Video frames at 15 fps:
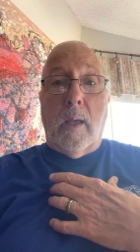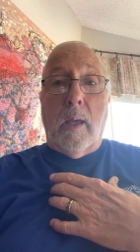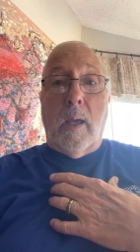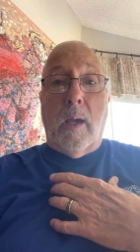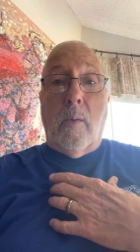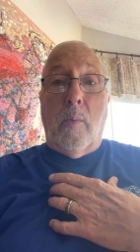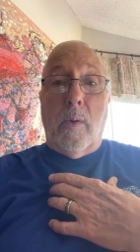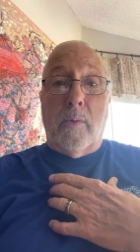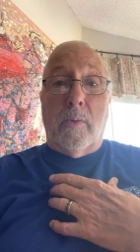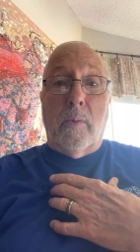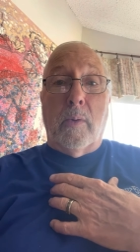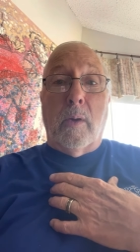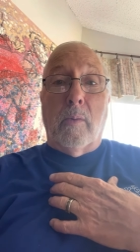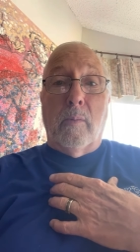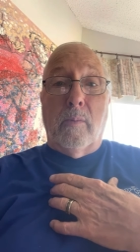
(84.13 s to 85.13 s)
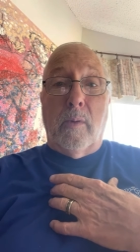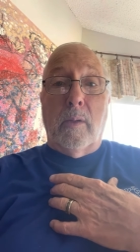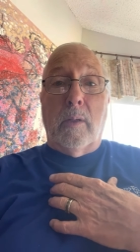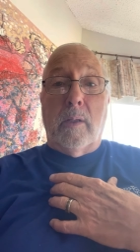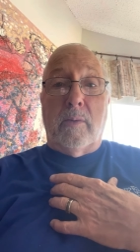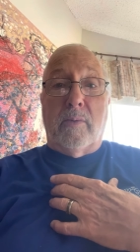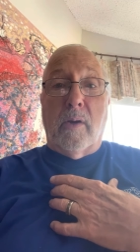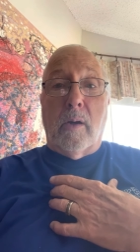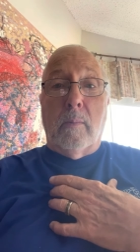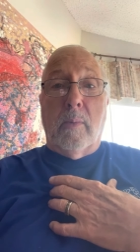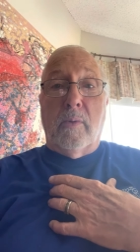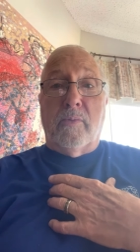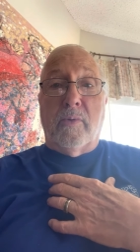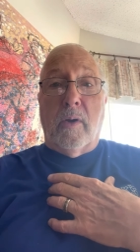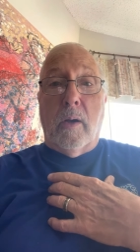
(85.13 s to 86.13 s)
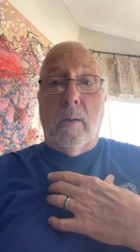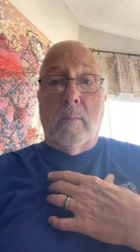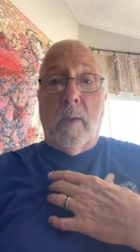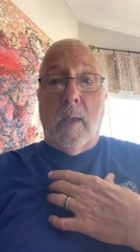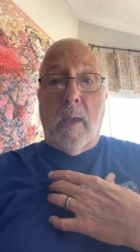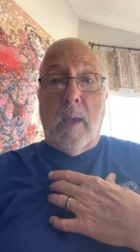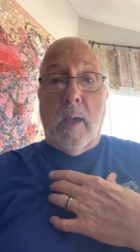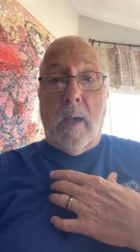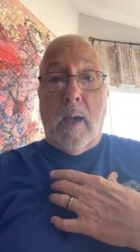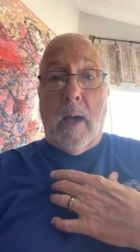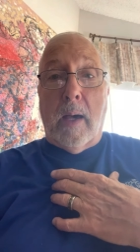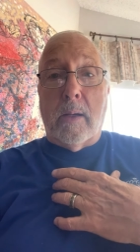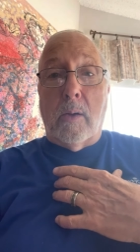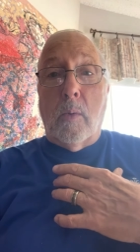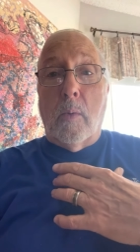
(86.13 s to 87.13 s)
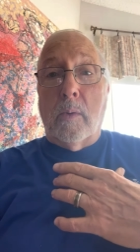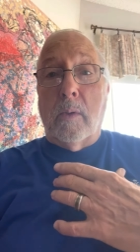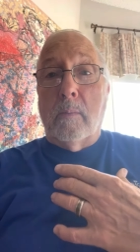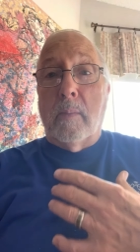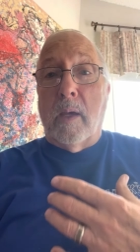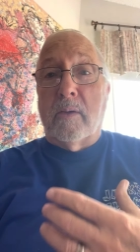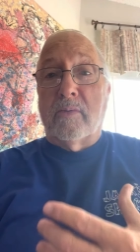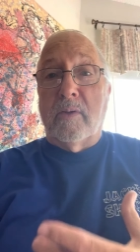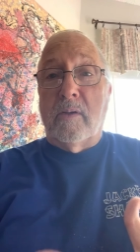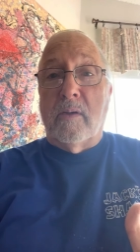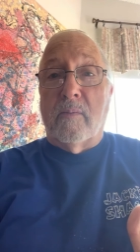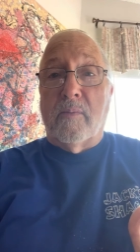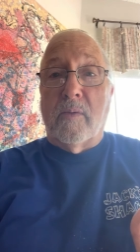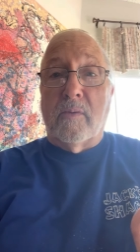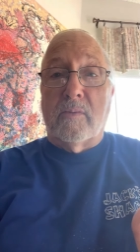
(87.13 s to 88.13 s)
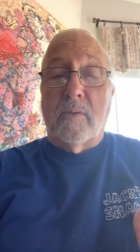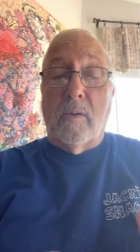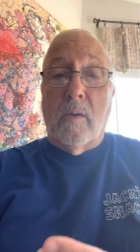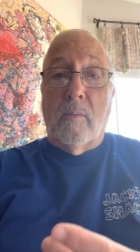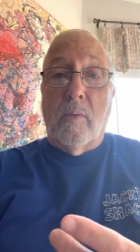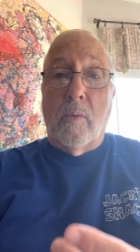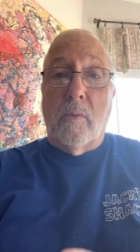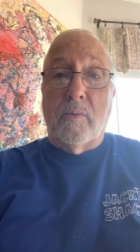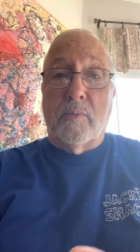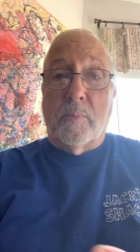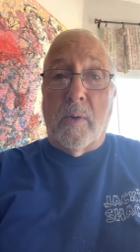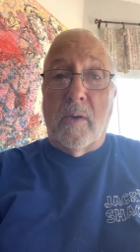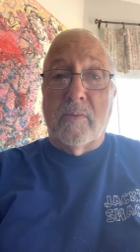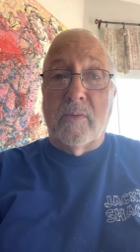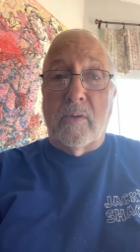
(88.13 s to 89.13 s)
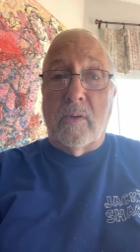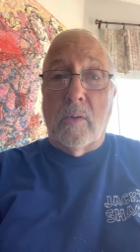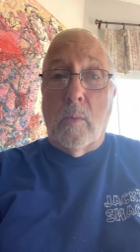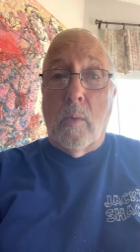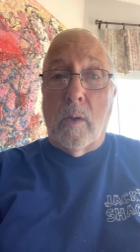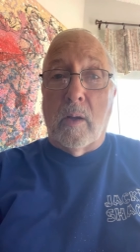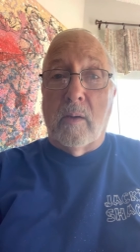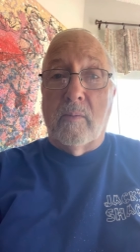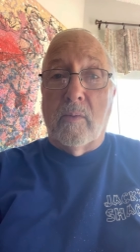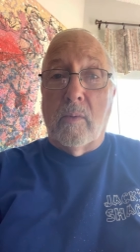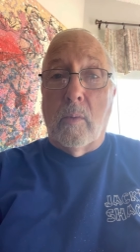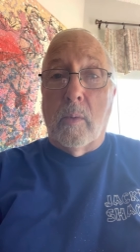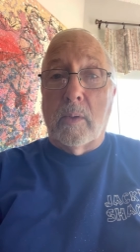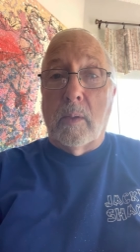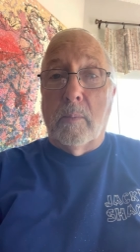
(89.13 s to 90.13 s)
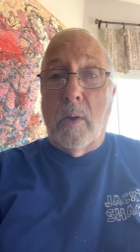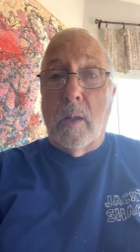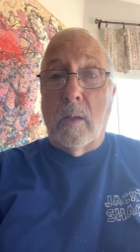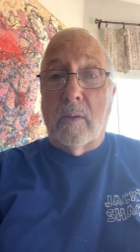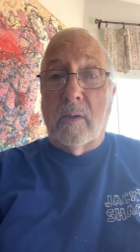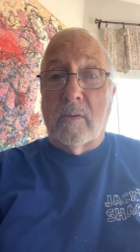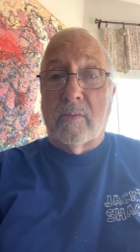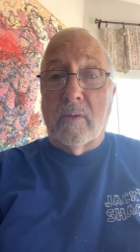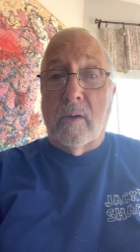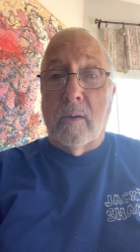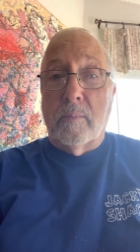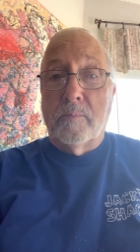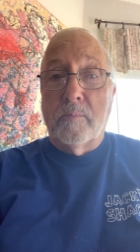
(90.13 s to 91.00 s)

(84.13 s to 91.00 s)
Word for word: And we're doing a really terrible job. I don't know whether it makes any difference of who's president or whatever or what the politics are,